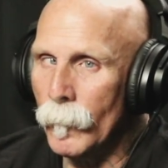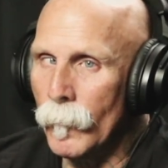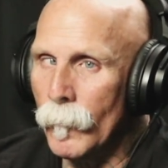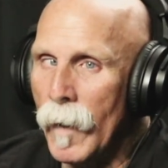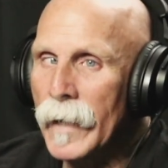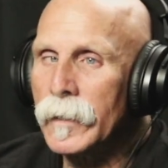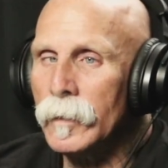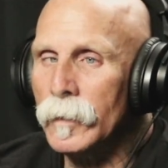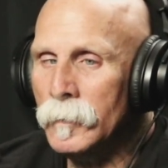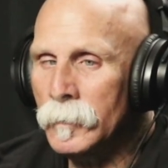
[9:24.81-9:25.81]
My
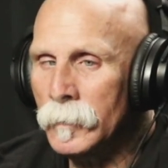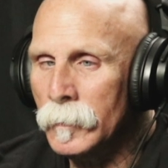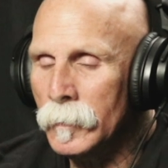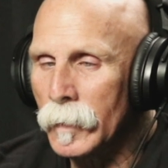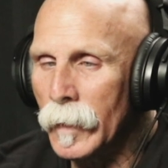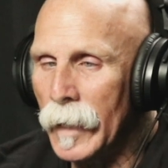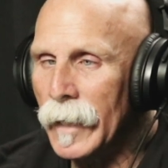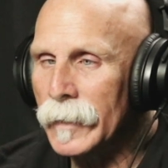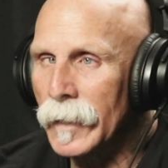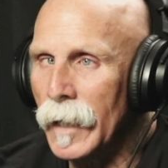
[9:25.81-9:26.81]
girl at
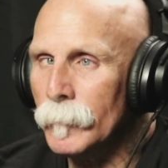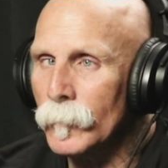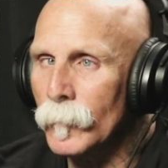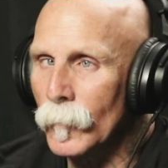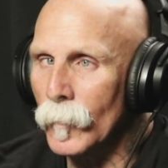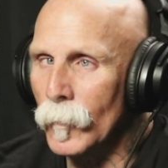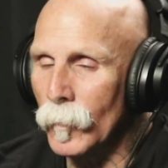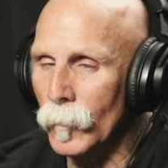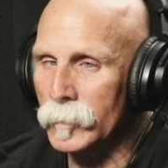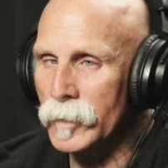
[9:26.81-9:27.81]
that time
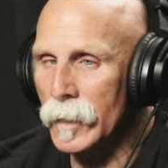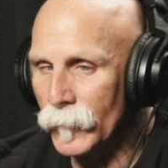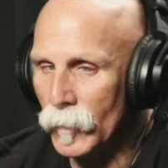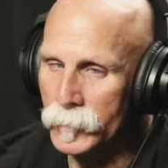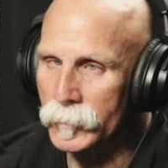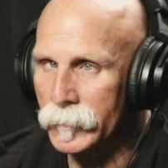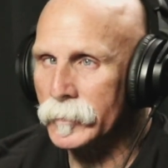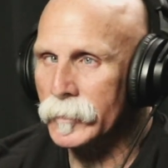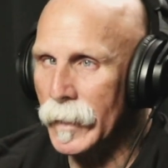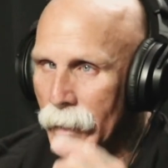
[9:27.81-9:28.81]
was on the verge of just
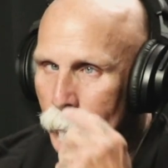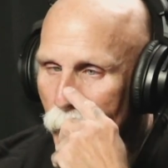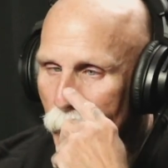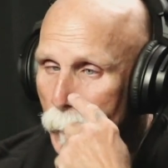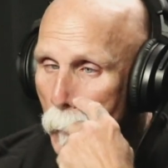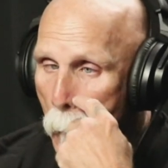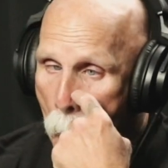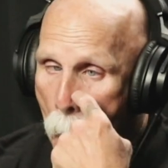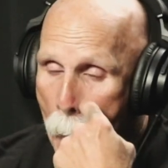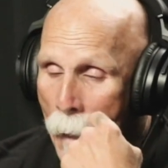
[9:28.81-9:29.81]
saying, I'm done.
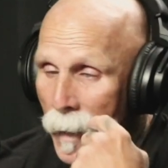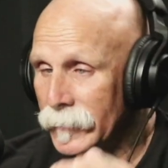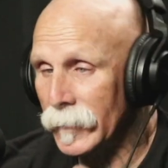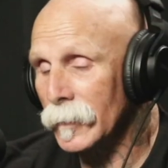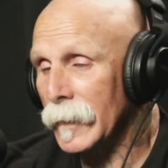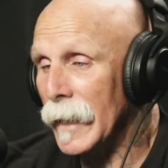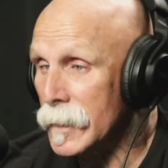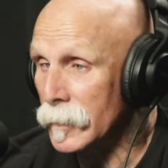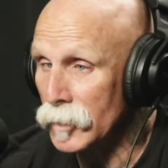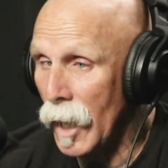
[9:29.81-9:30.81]
I said, look, I
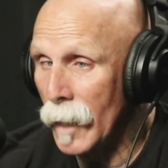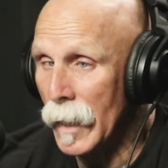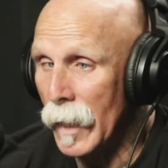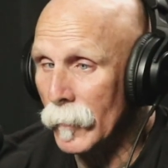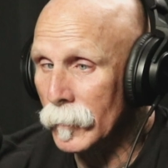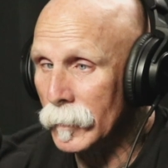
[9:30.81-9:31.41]
got a job now.